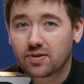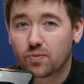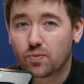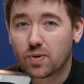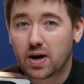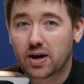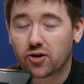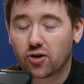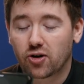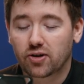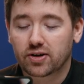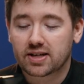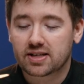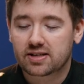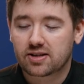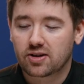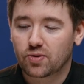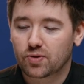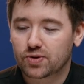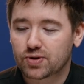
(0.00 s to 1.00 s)
while you're on
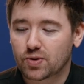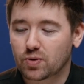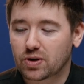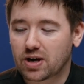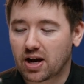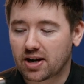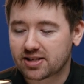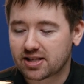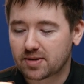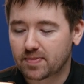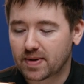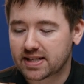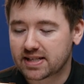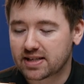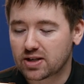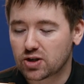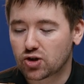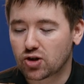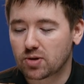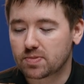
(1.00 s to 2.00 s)
this, and also
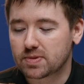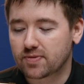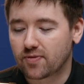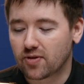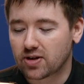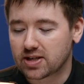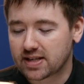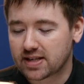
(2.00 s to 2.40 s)
customizing the script is very